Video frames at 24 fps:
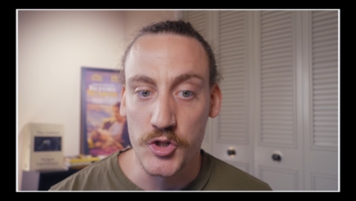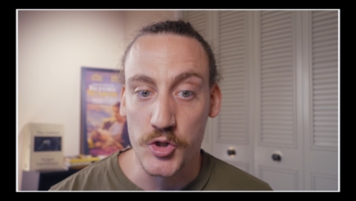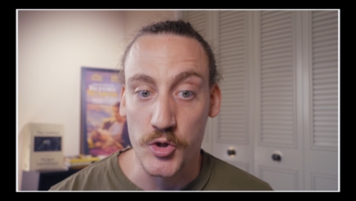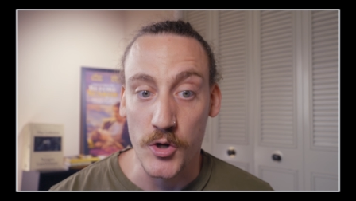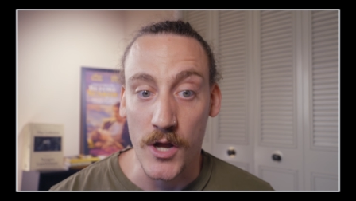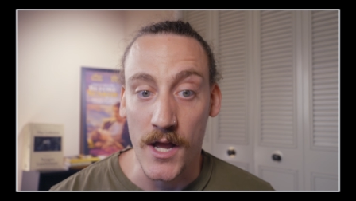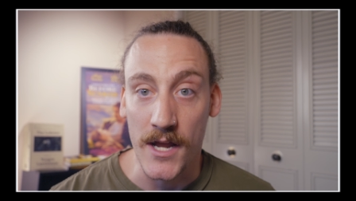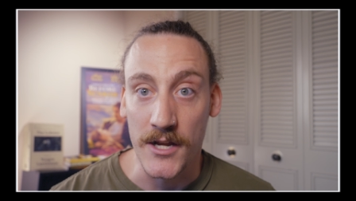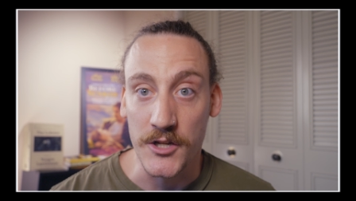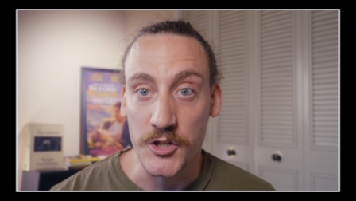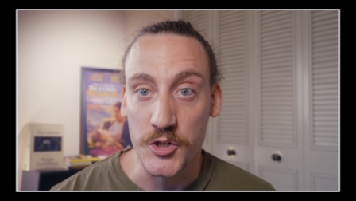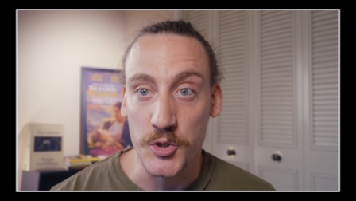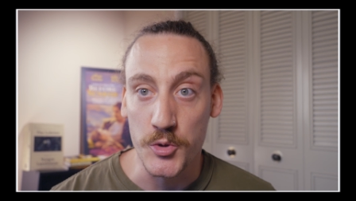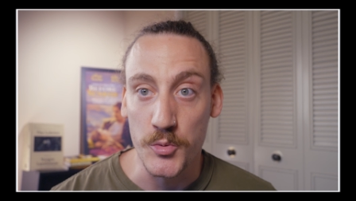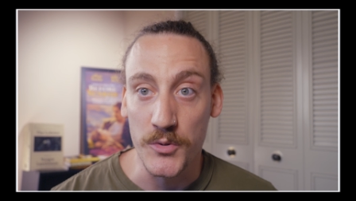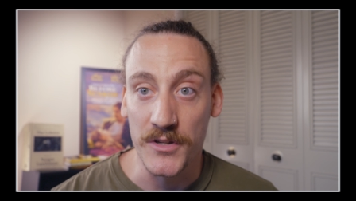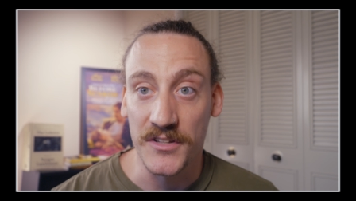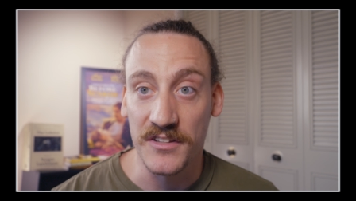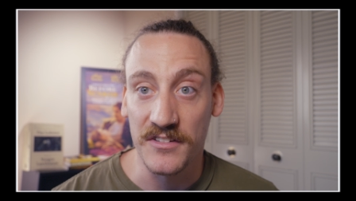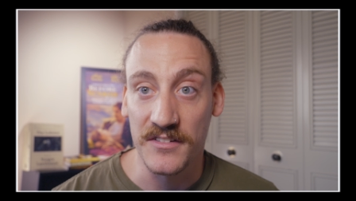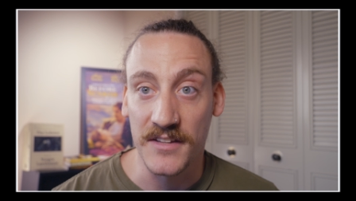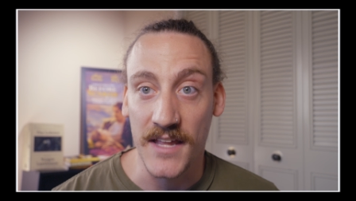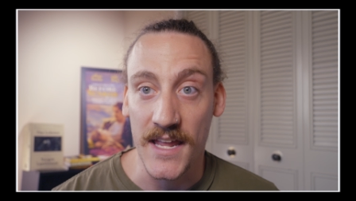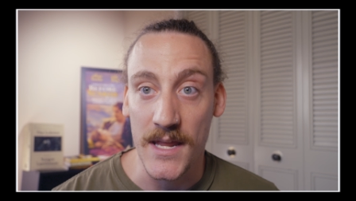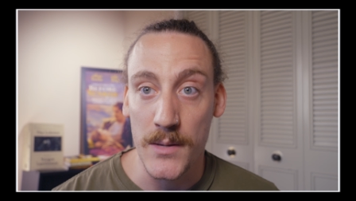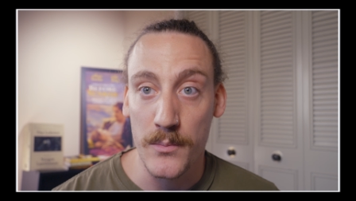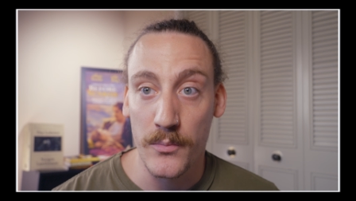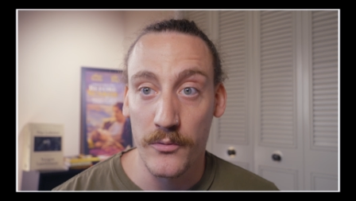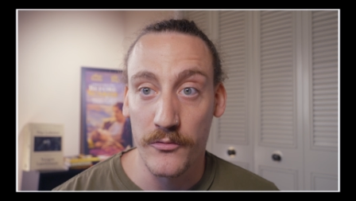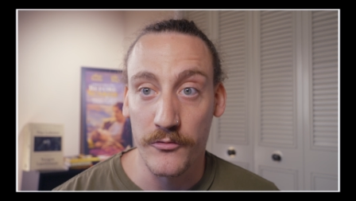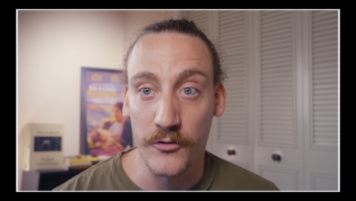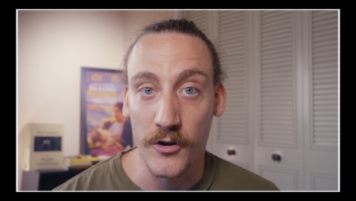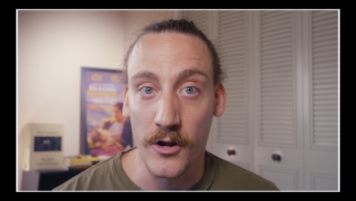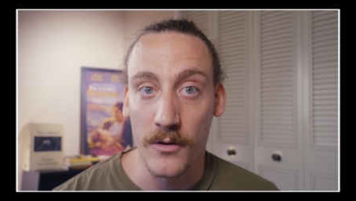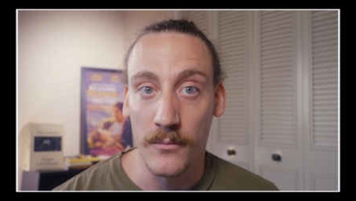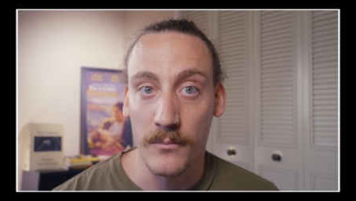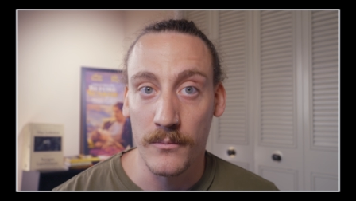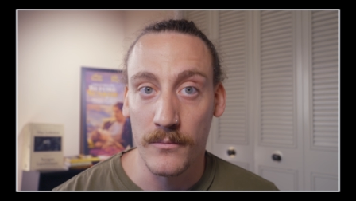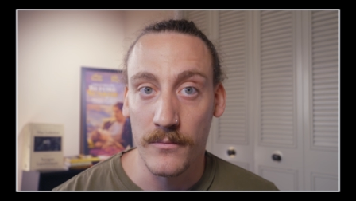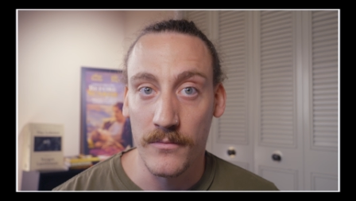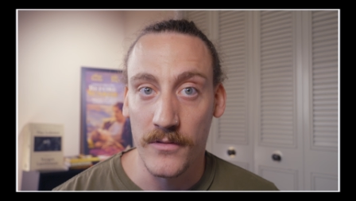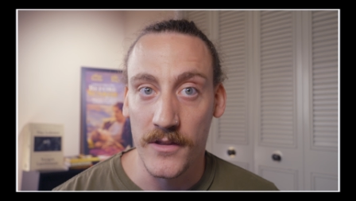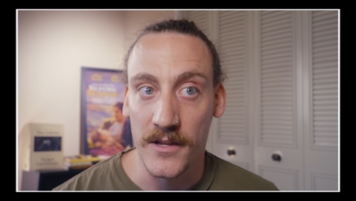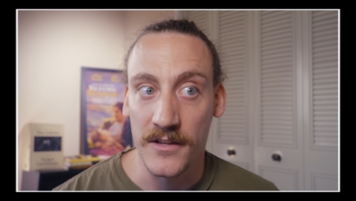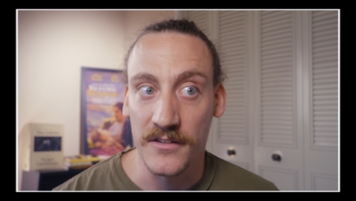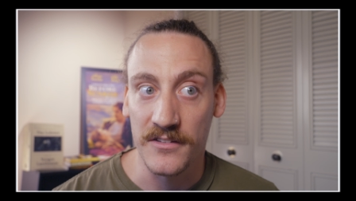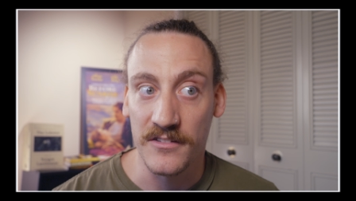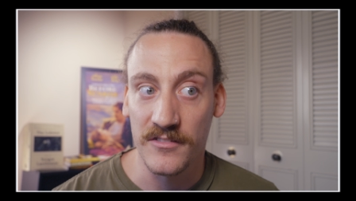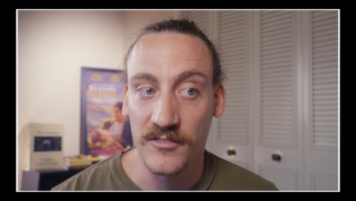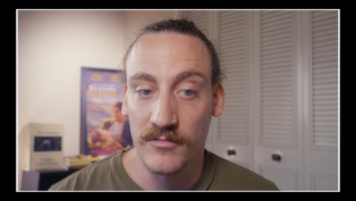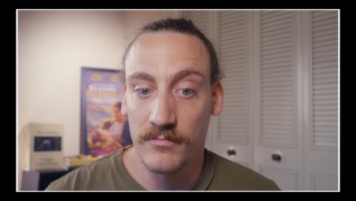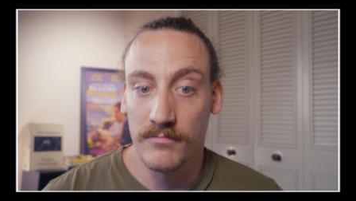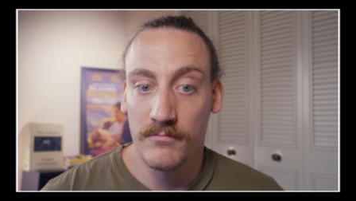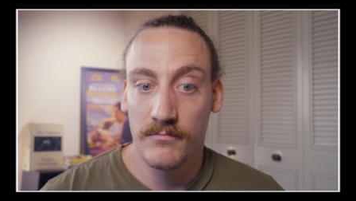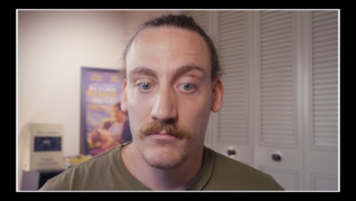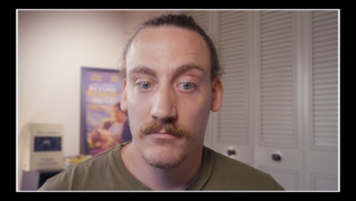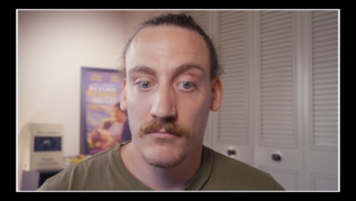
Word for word: trying to escape from this